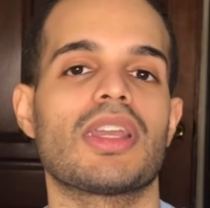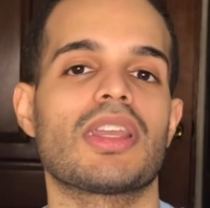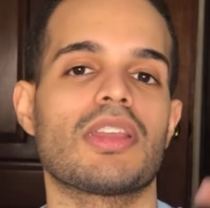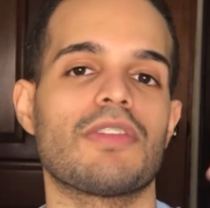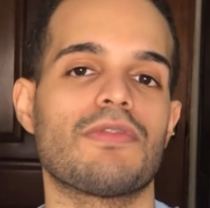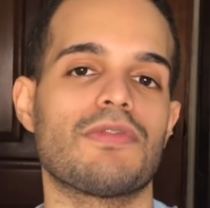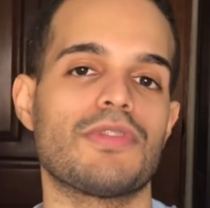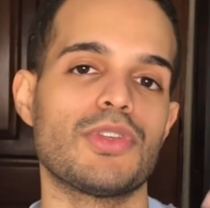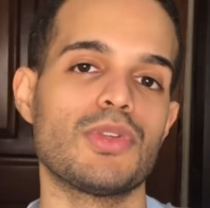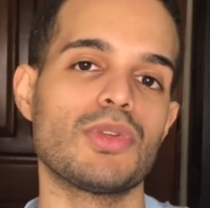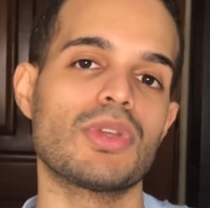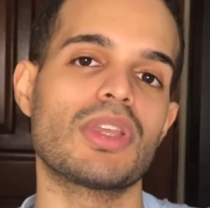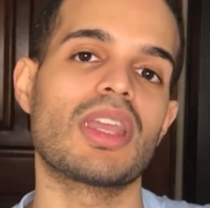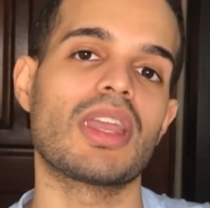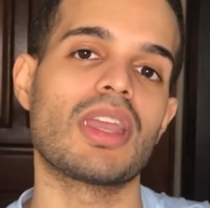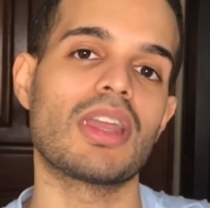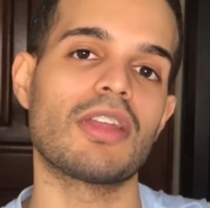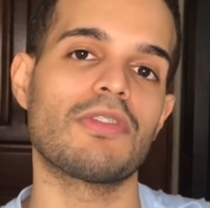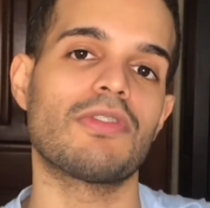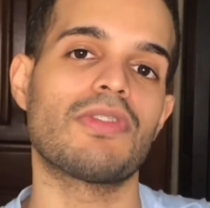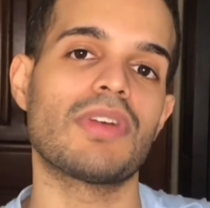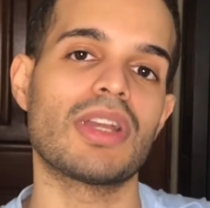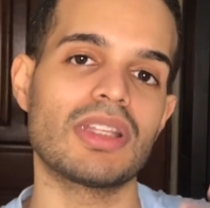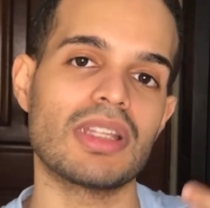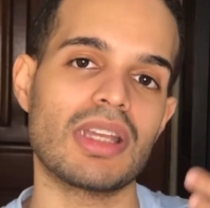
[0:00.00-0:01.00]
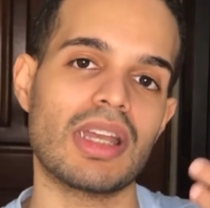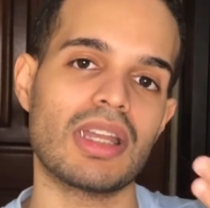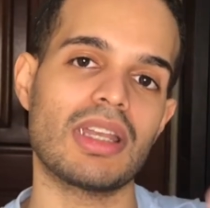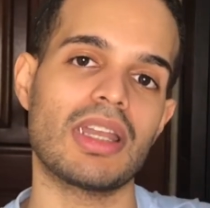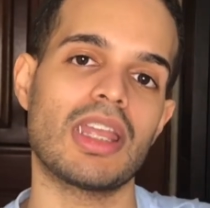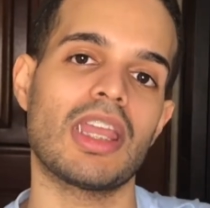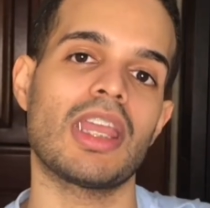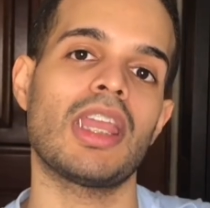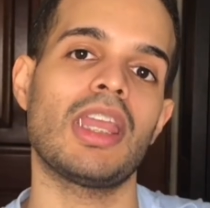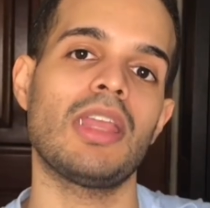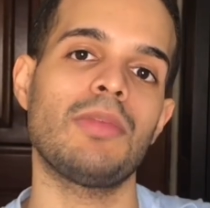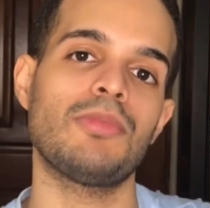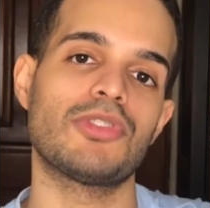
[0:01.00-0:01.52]
if you can find that
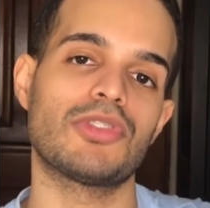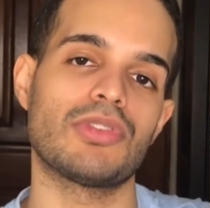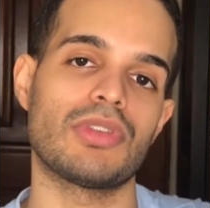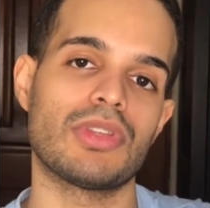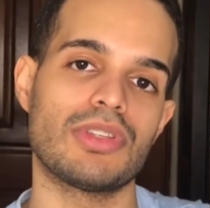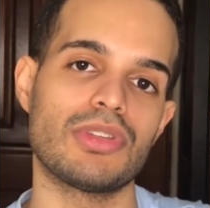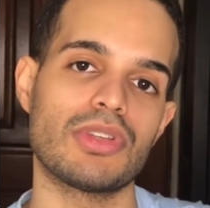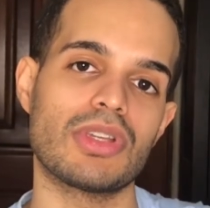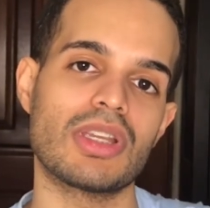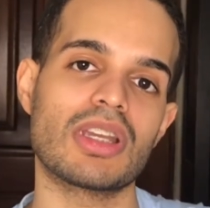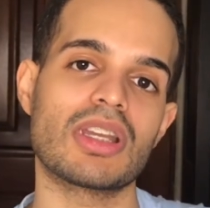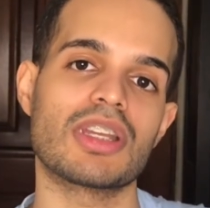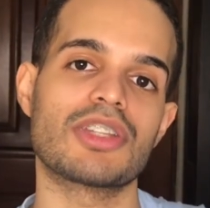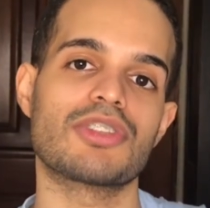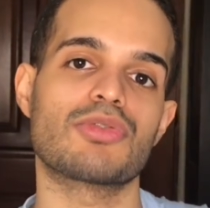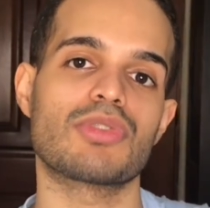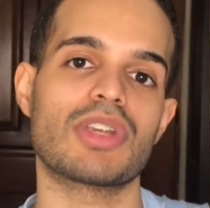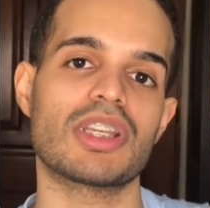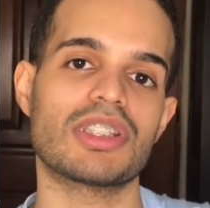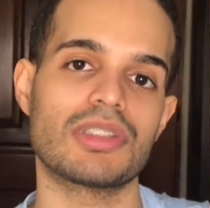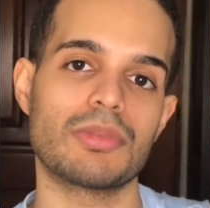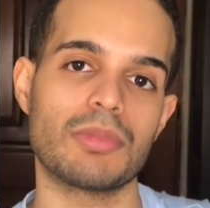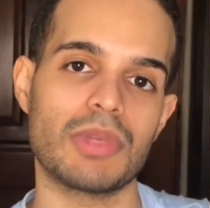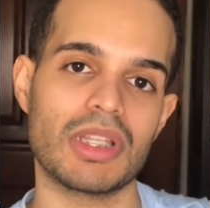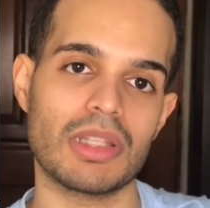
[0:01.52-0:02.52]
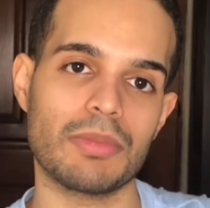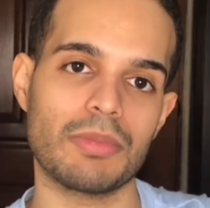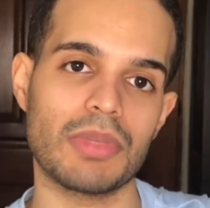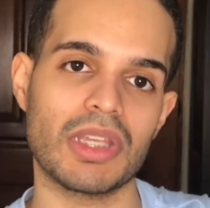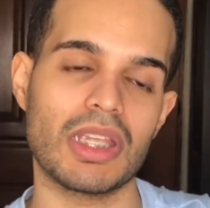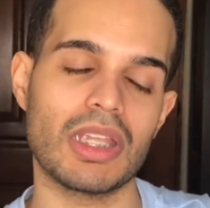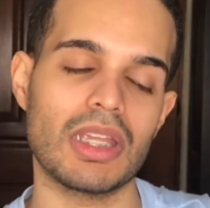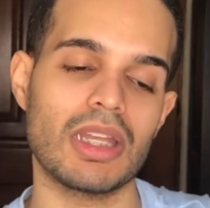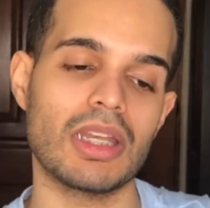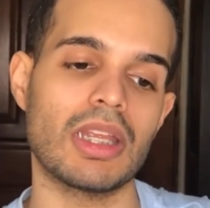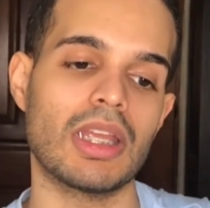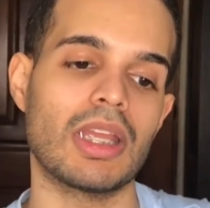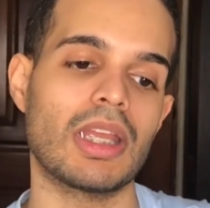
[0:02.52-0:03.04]
name so you can address them at the
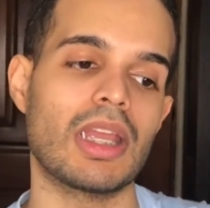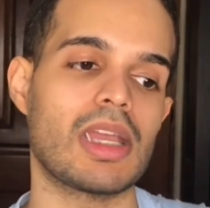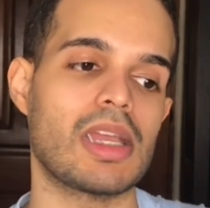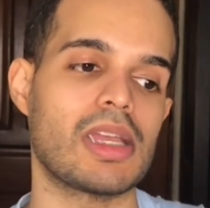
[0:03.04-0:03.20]
beginning,